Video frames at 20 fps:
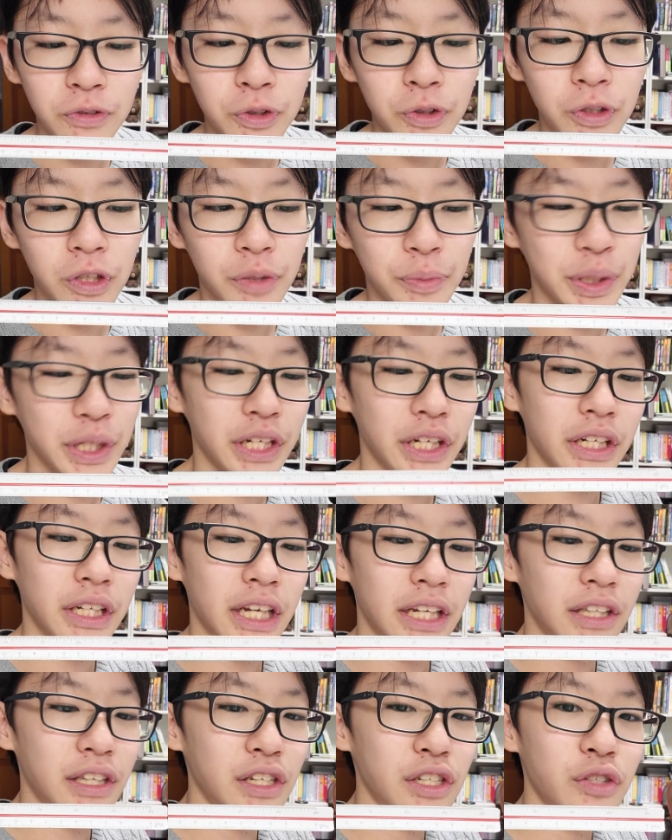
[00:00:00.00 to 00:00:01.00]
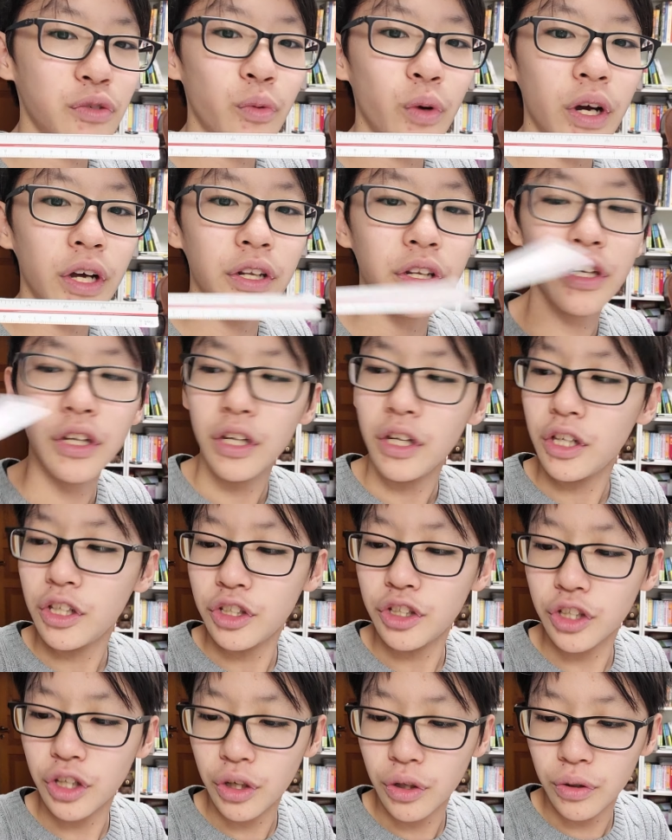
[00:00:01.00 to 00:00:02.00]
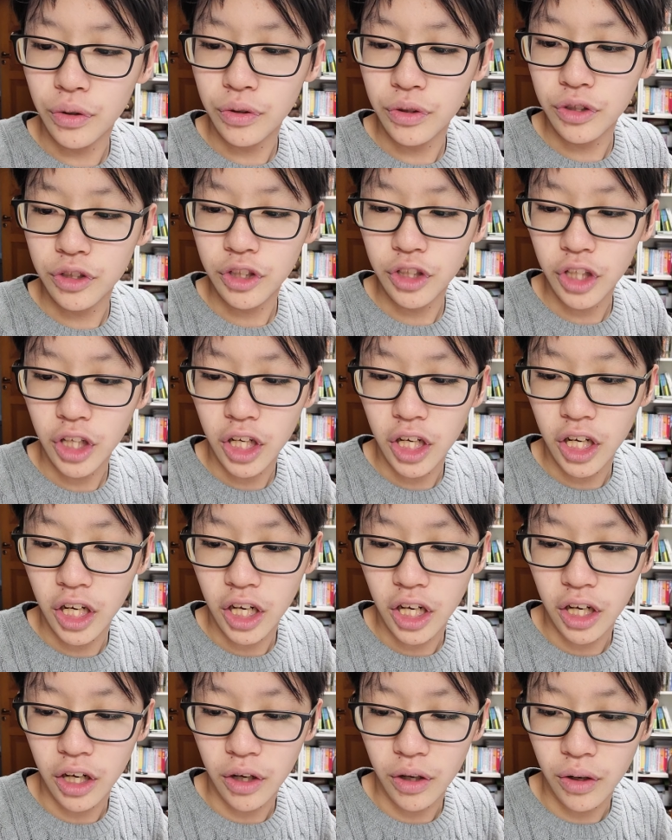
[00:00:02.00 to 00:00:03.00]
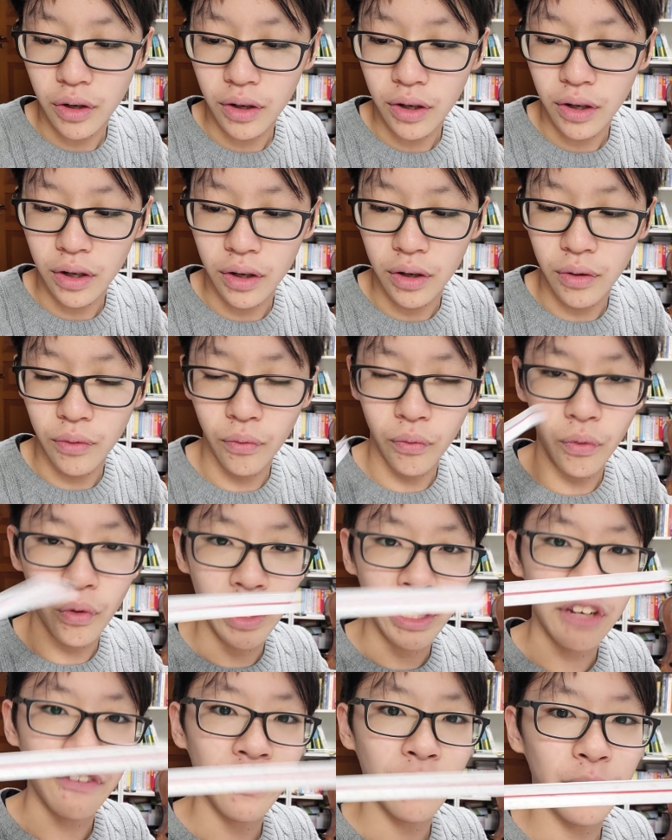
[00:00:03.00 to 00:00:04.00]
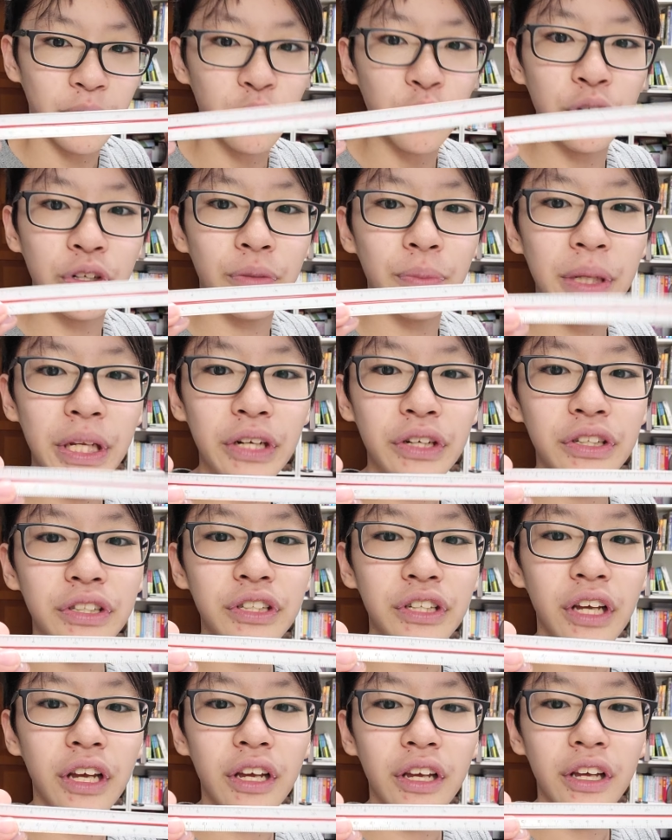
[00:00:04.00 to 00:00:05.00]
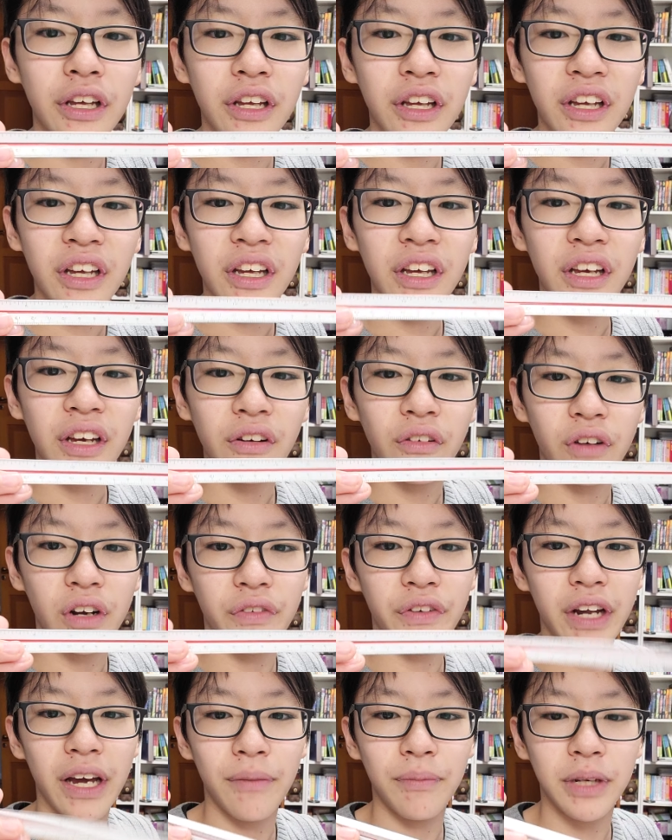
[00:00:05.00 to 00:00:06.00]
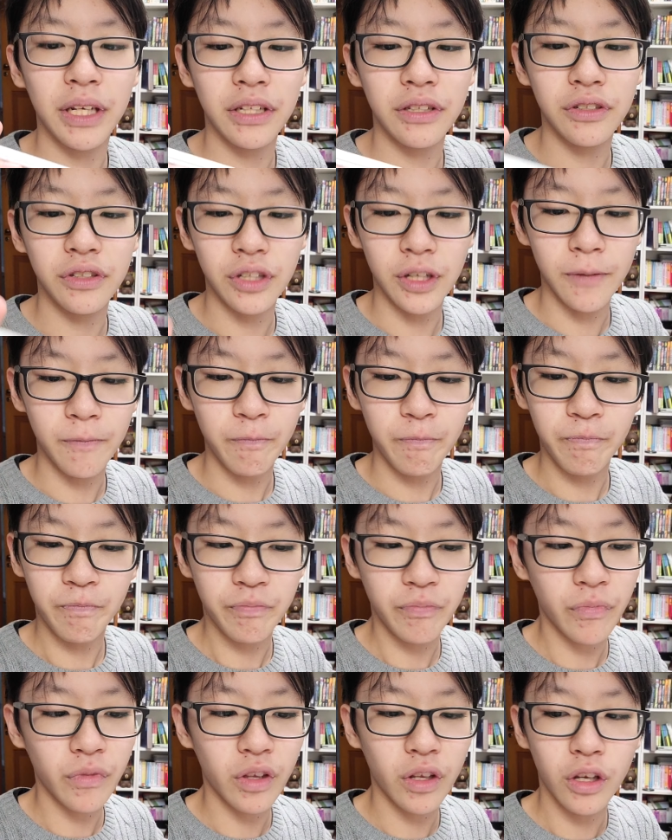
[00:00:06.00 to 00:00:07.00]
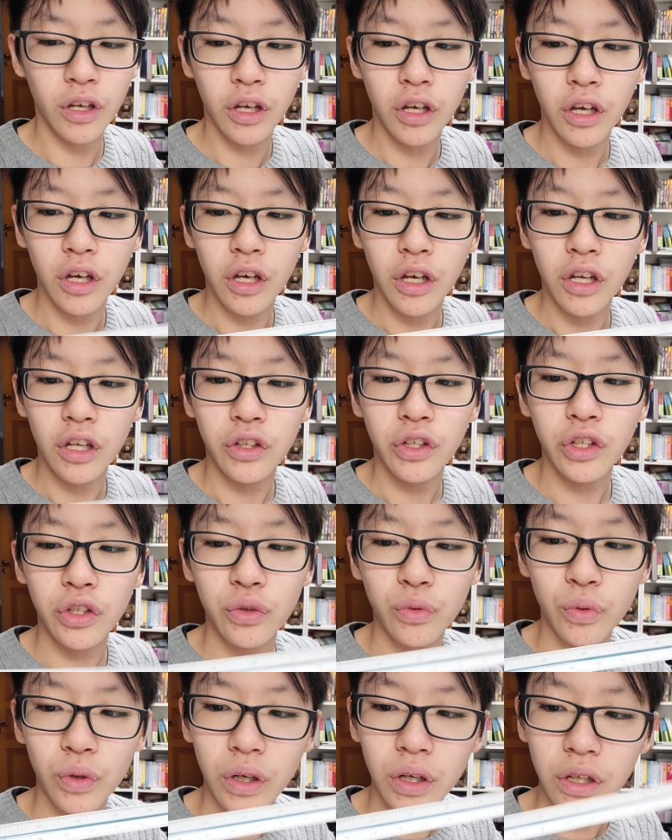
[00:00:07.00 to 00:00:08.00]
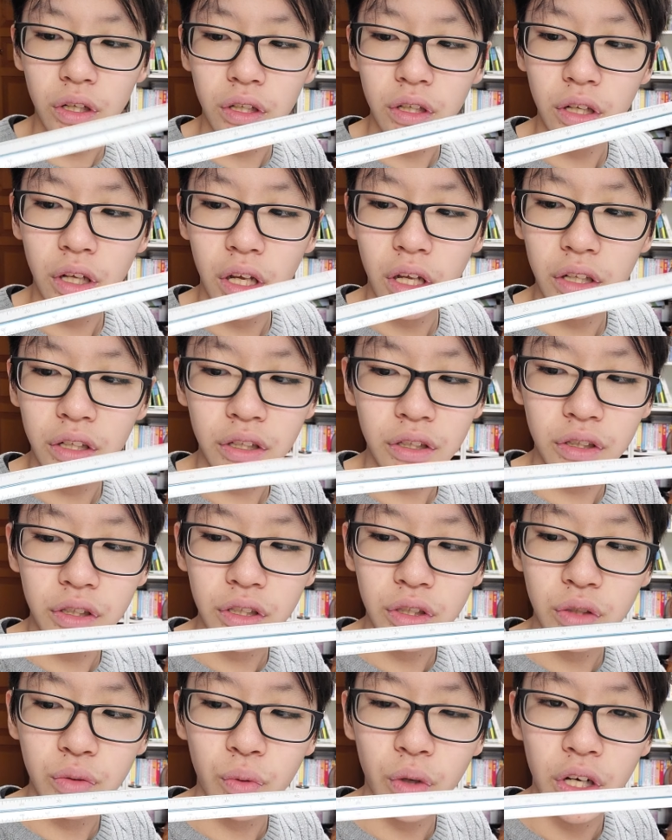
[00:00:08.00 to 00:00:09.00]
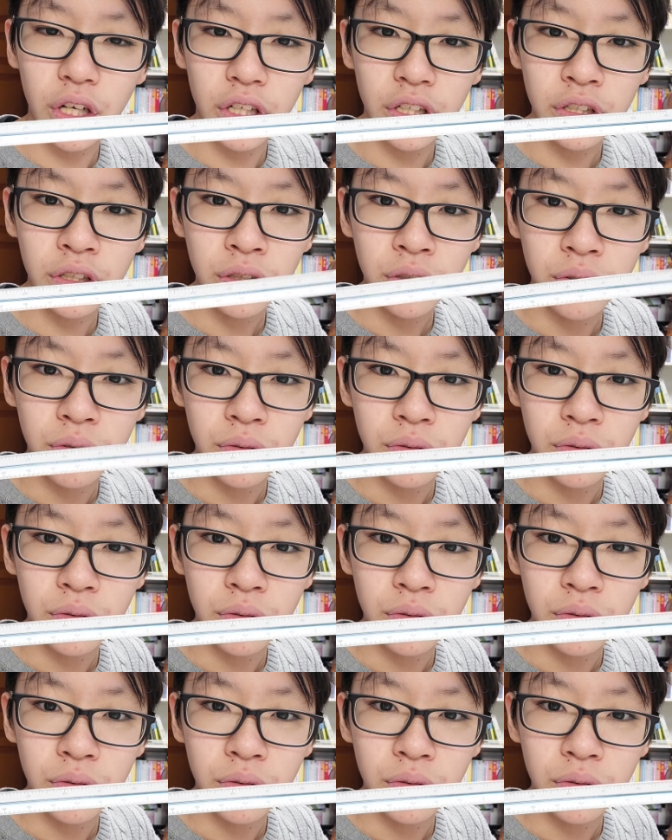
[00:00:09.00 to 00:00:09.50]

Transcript: ruler, meaning that this one shows 1 divided by 200 meters. Whatever that means. This one